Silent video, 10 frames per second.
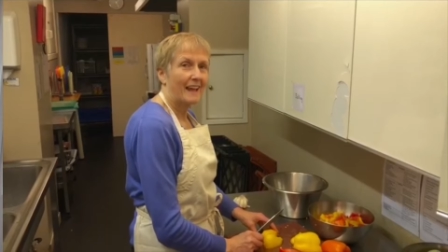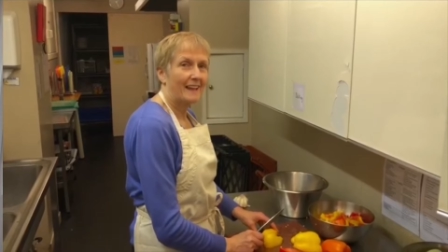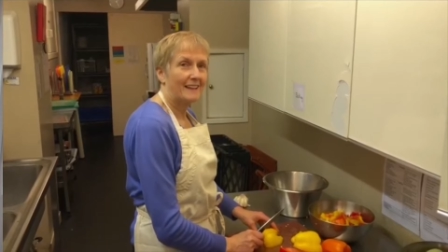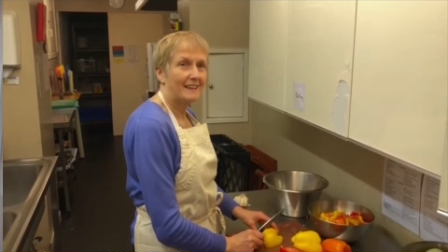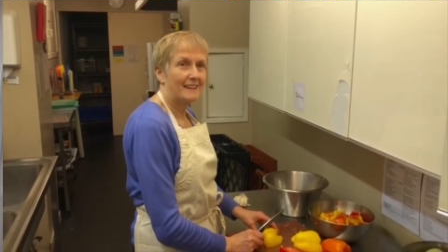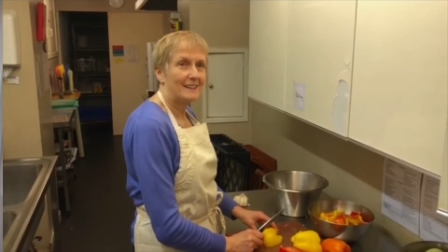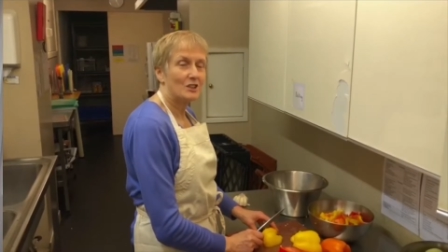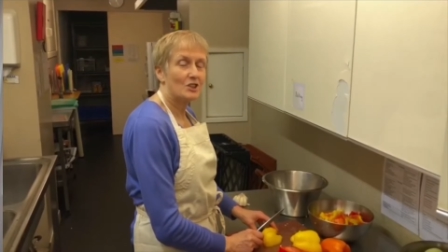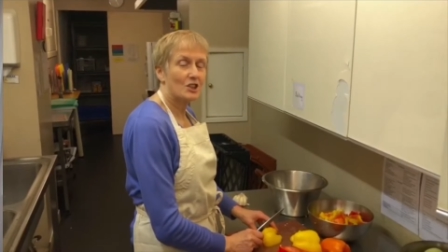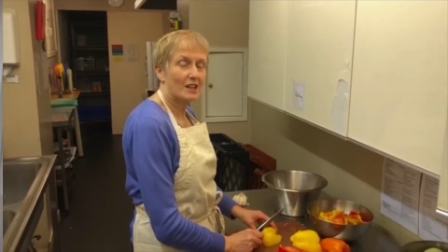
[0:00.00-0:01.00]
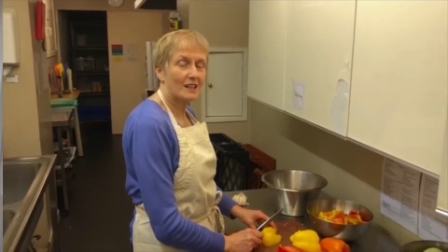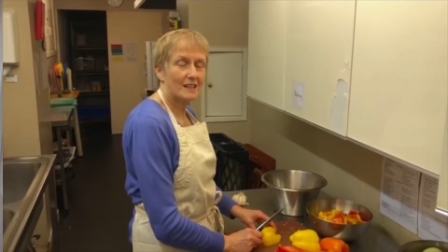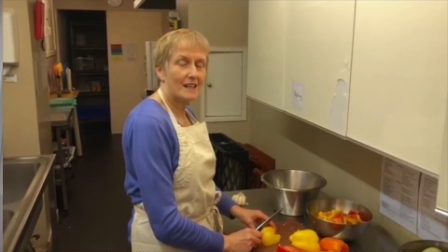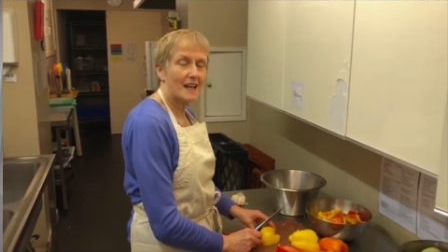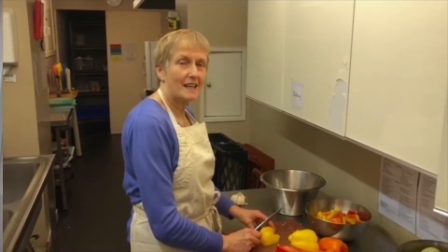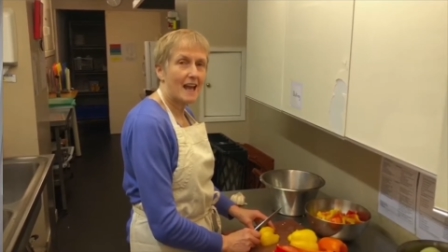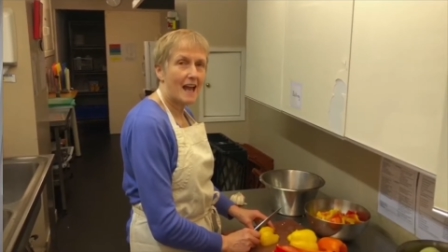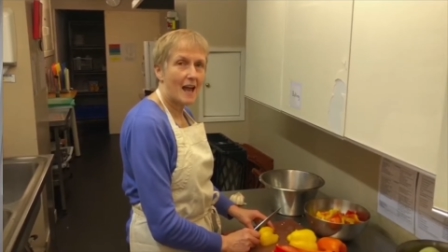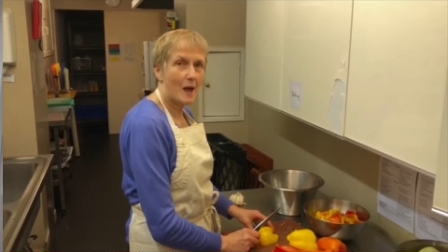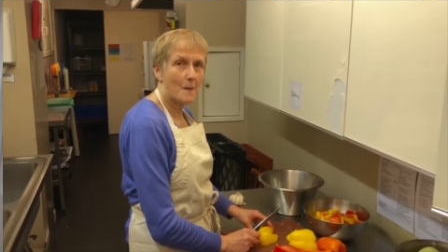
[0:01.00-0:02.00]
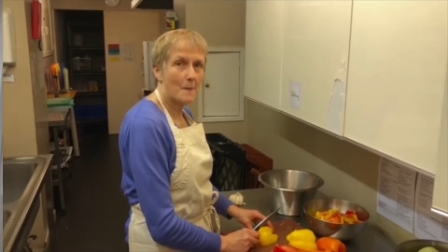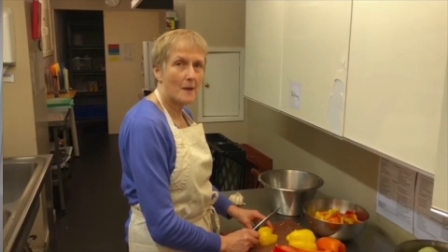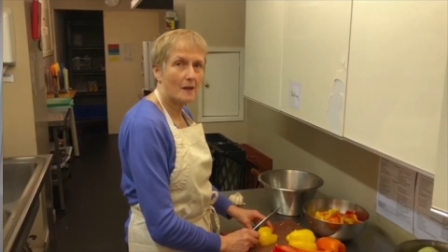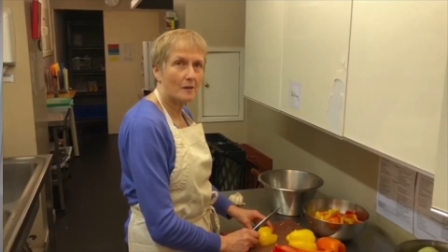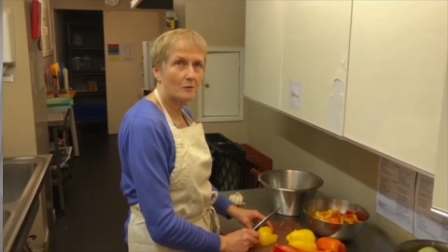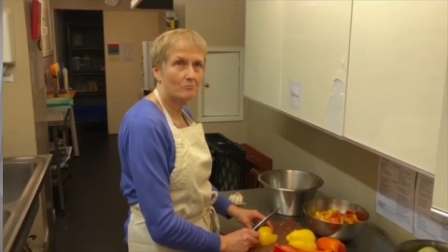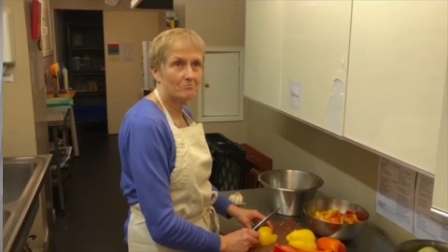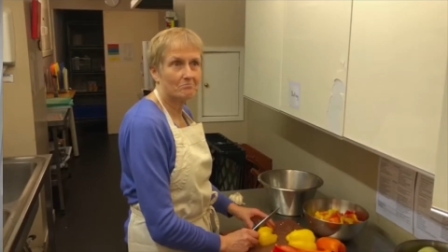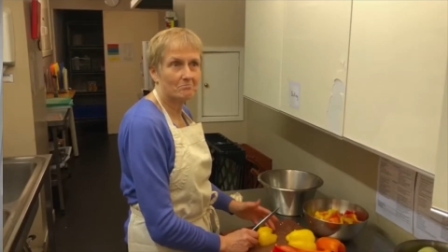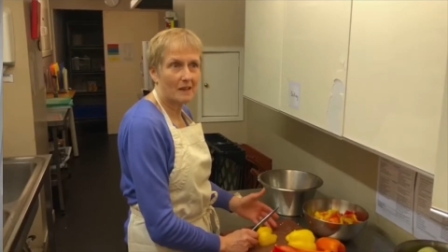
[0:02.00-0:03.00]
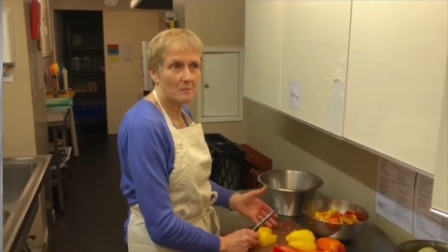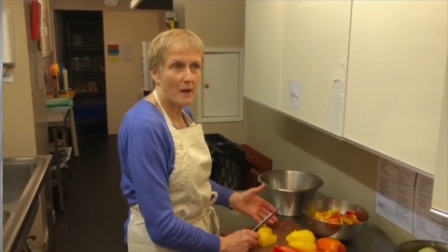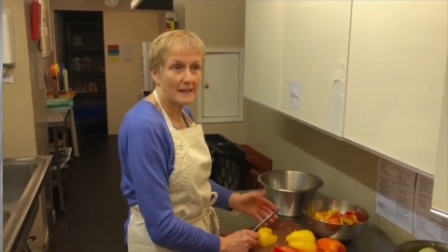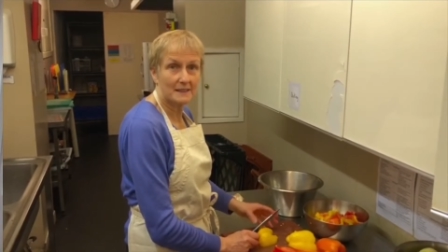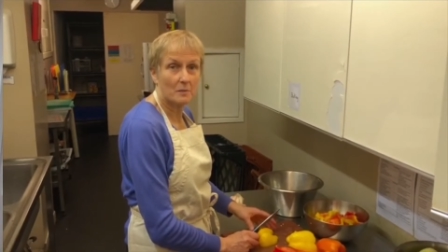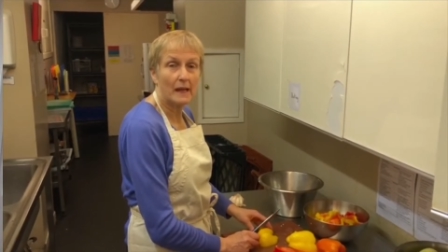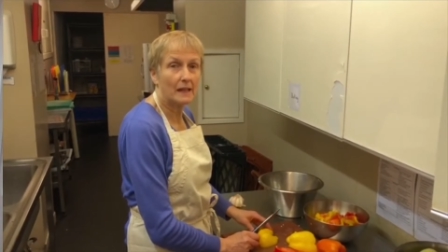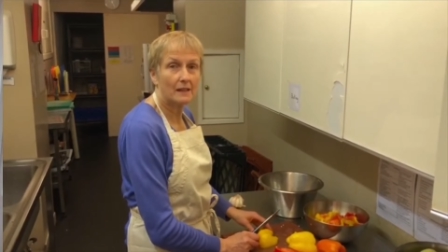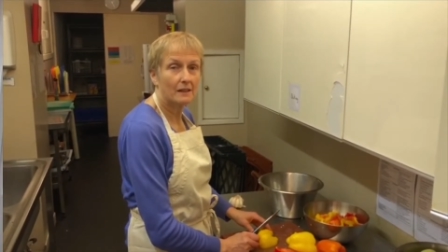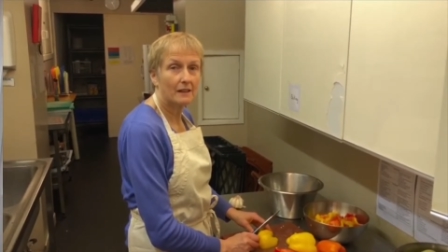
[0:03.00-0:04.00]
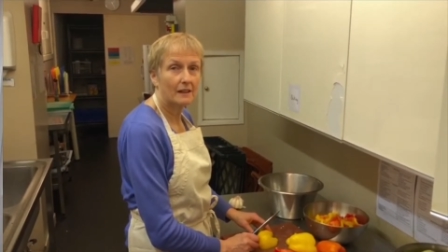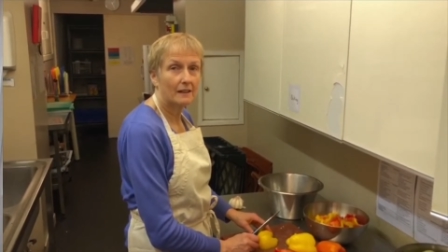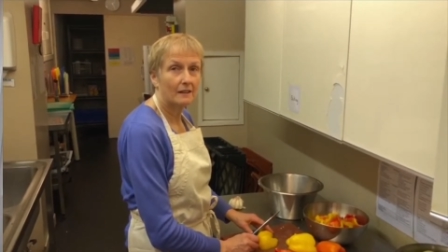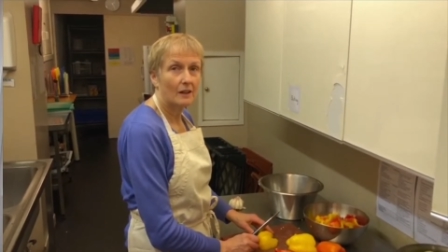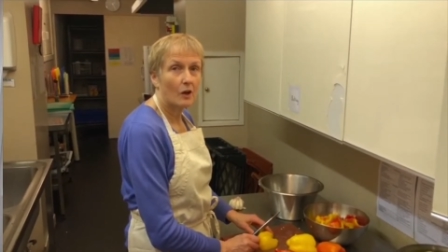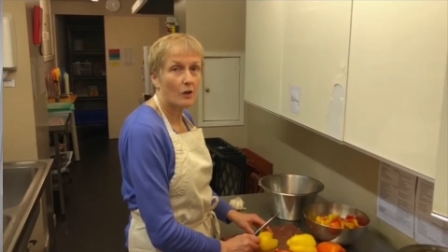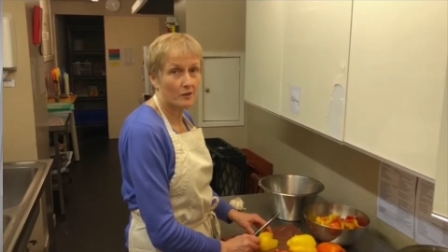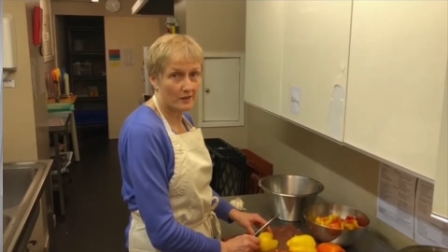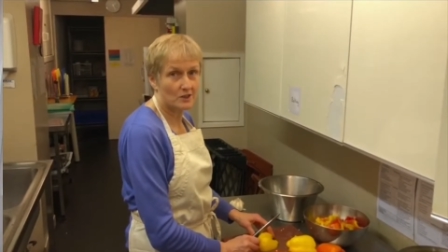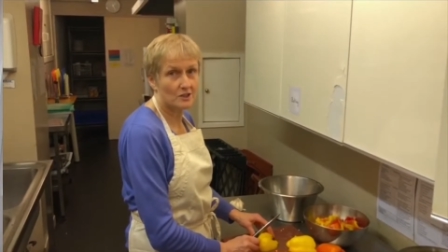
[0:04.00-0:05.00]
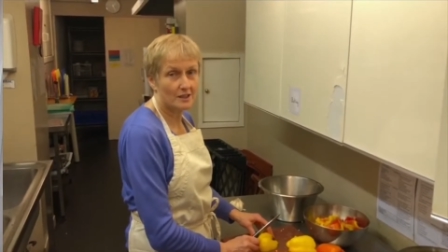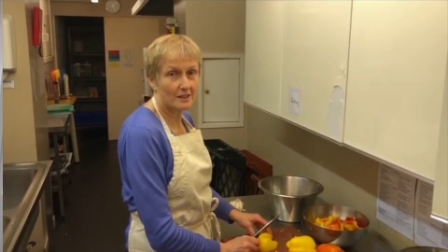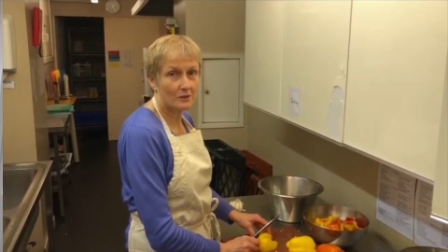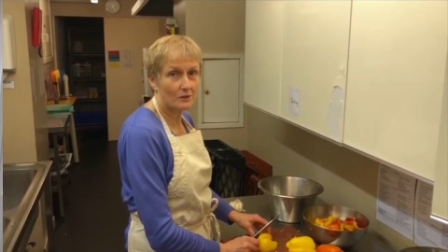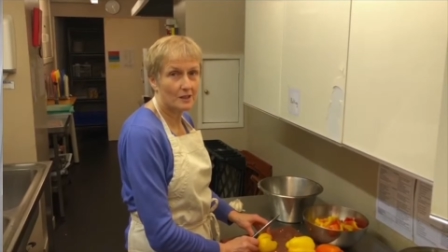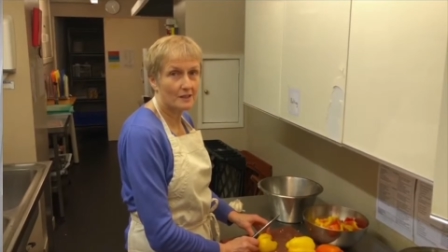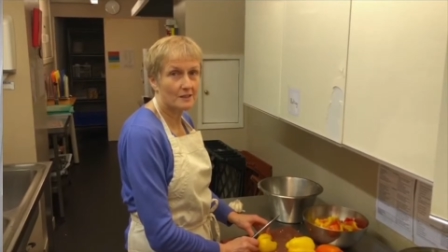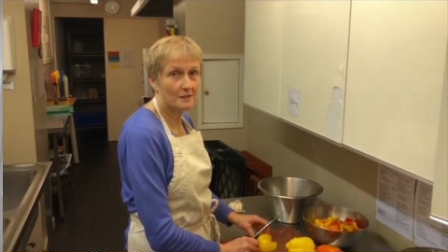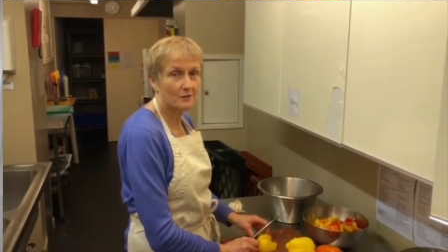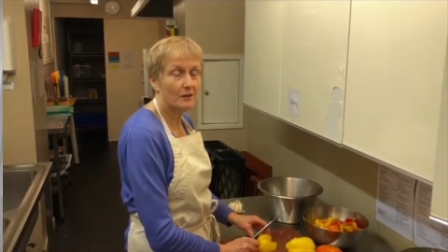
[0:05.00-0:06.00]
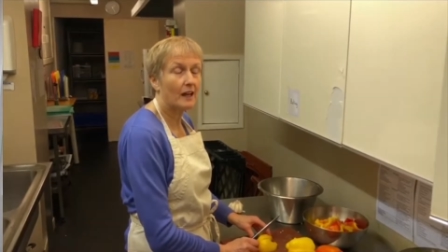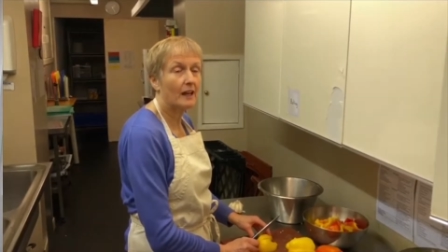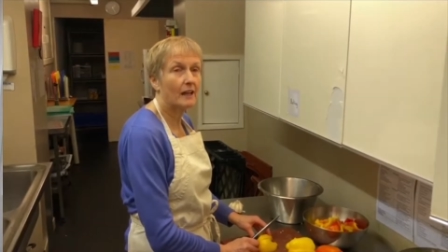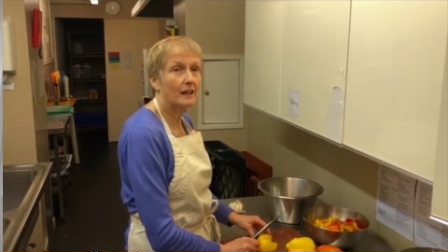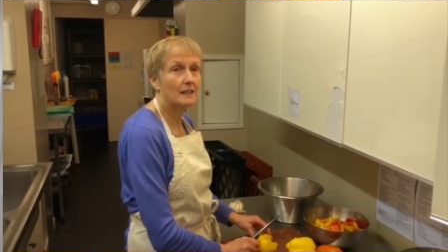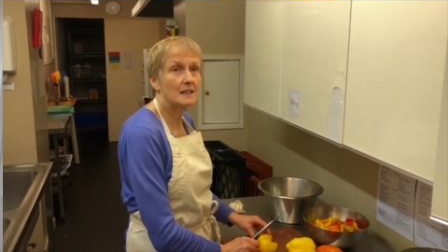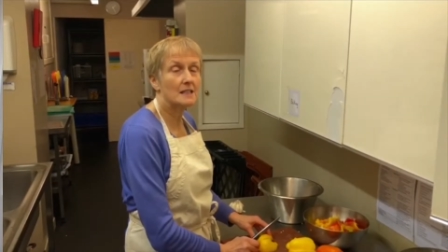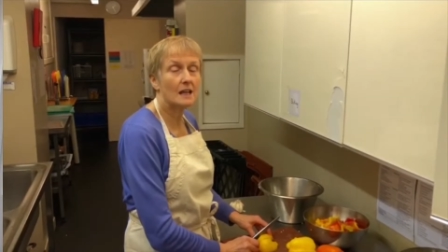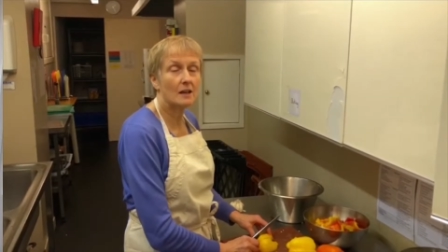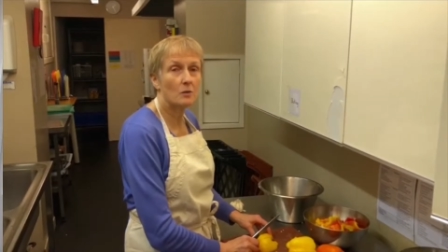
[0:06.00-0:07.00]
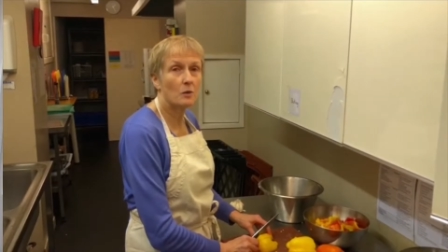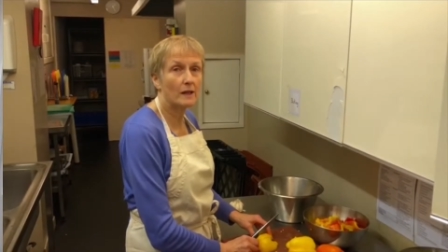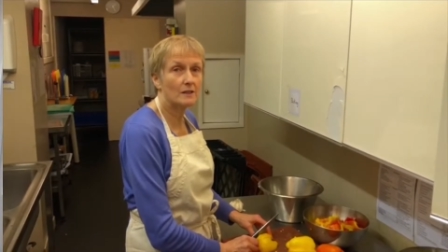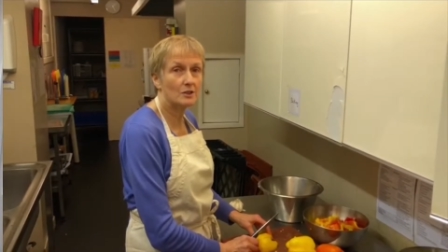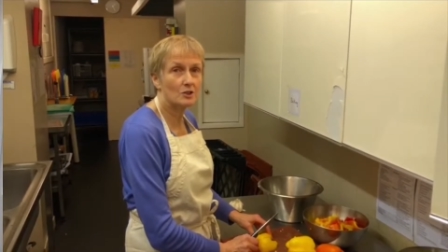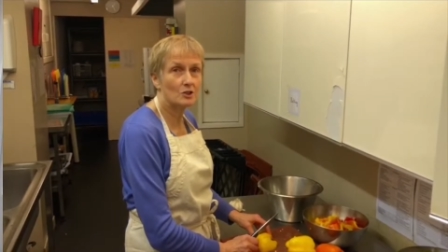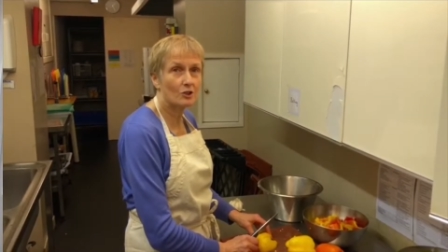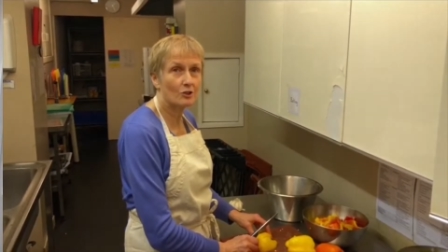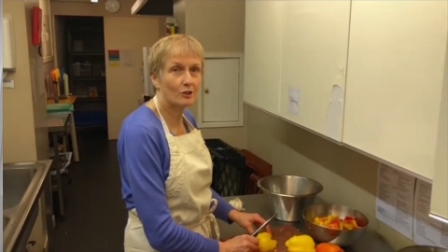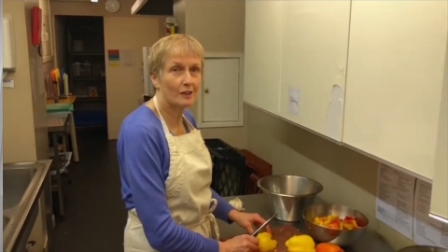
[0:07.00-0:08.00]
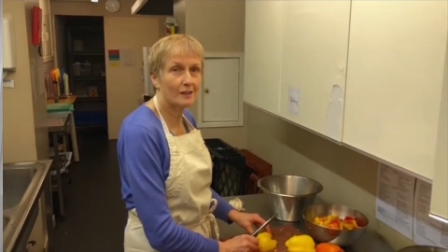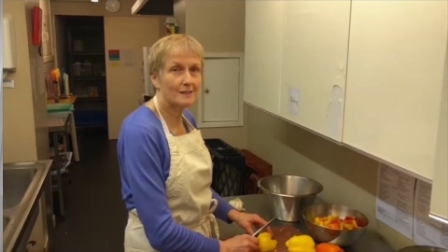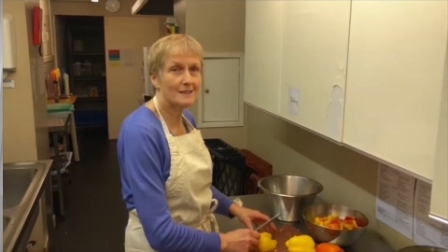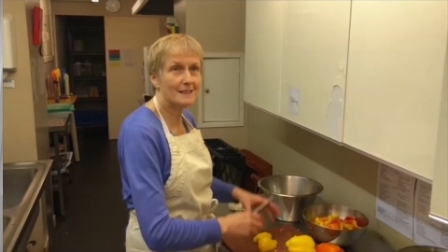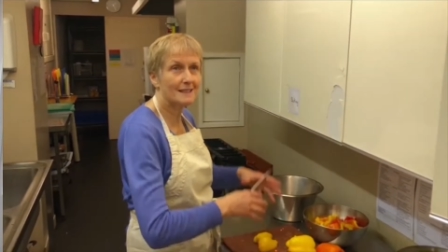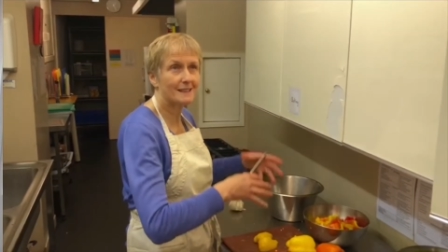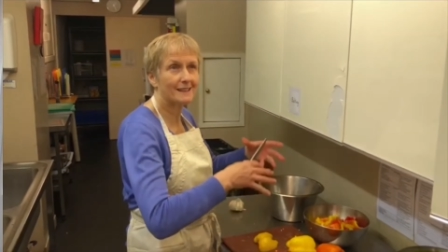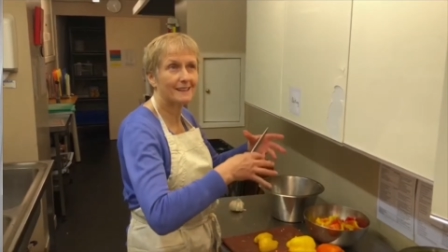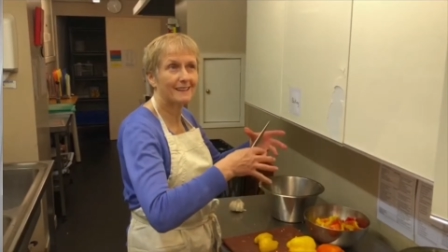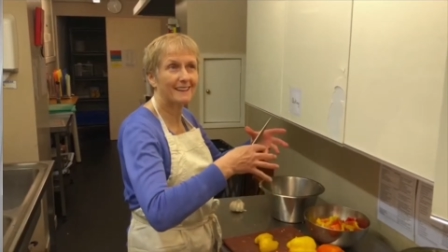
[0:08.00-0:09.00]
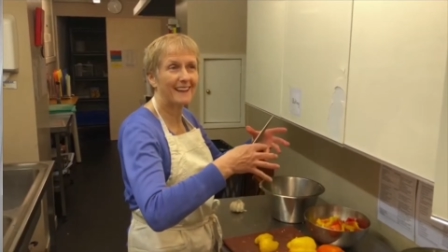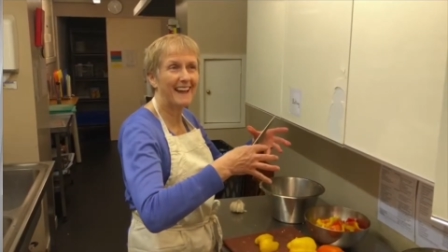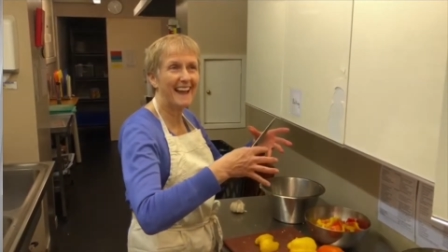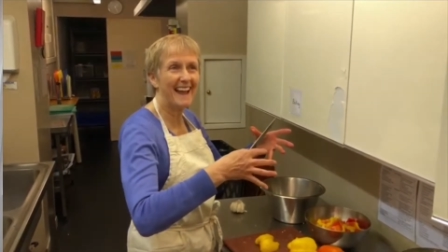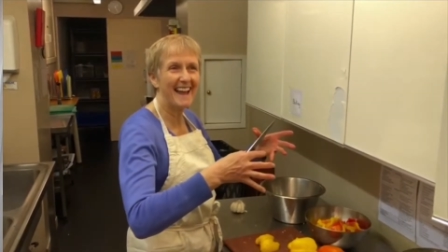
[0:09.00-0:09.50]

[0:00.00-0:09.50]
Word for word: A chicken and ham pasta bake, or a vegetarian alternative, and a white chocolate uh,